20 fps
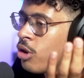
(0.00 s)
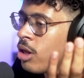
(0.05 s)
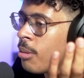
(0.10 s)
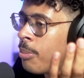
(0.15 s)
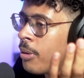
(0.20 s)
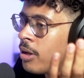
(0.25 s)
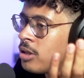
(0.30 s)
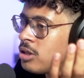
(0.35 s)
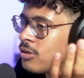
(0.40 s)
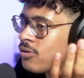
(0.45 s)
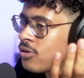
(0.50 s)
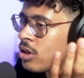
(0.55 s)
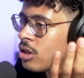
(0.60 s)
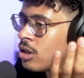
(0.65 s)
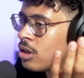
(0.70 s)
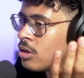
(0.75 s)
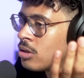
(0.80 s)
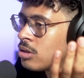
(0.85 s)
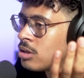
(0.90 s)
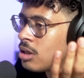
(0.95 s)
with a bunch of
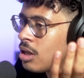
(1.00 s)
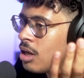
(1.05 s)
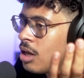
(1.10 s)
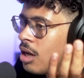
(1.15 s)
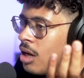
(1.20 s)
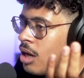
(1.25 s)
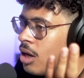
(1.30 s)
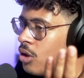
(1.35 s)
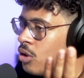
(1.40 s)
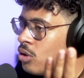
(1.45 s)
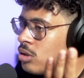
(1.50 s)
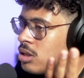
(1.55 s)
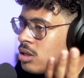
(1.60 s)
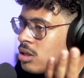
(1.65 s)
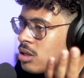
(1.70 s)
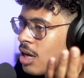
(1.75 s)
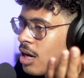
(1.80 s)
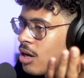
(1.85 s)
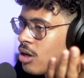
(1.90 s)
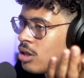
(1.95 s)
girls who's
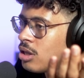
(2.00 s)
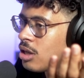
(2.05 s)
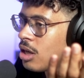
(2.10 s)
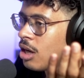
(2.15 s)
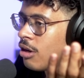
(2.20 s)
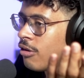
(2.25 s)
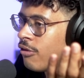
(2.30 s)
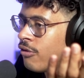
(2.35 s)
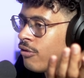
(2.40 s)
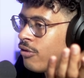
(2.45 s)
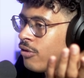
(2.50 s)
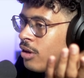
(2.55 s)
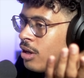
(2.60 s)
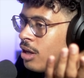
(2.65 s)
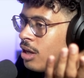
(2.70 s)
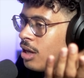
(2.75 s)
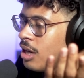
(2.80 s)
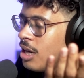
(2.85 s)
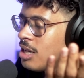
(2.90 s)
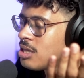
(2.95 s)
scared of
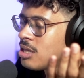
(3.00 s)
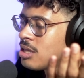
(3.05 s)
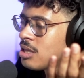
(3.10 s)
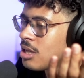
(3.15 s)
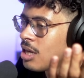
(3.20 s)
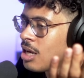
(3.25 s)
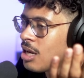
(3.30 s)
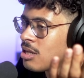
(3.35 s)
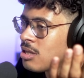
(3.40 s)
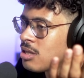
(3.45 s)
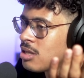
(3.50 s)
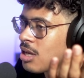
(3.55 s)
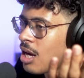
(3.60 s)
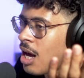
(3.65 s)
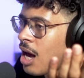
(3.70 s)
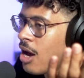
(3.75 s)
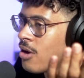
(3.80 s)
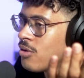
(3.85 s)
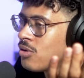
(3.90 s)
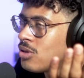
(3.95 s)
his his
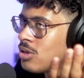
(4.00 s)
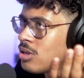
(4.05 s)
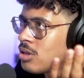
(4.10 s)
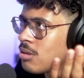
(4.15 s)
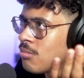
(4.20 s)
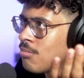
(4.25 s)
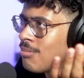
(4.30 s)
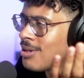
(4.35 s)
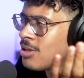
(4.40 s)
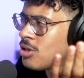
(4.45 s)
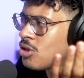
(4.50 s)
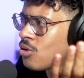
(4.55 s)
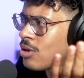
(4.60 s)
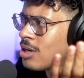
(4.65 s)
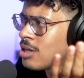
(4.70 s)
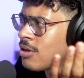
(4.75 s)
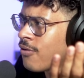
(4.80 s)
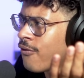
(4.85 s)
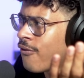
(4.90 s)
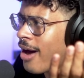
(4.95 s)
house
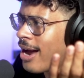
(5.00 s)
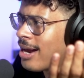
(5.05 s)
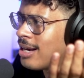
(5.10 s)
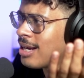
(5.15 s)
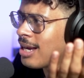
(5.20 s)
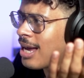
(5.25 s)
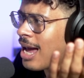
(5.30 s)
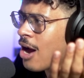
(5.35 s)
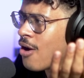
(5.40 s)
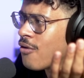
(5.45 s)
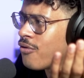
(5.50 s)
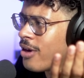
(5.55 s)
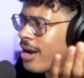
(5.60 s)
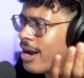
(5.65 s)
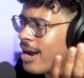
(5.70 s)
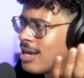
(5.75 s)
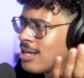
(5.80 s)
mistress finding out that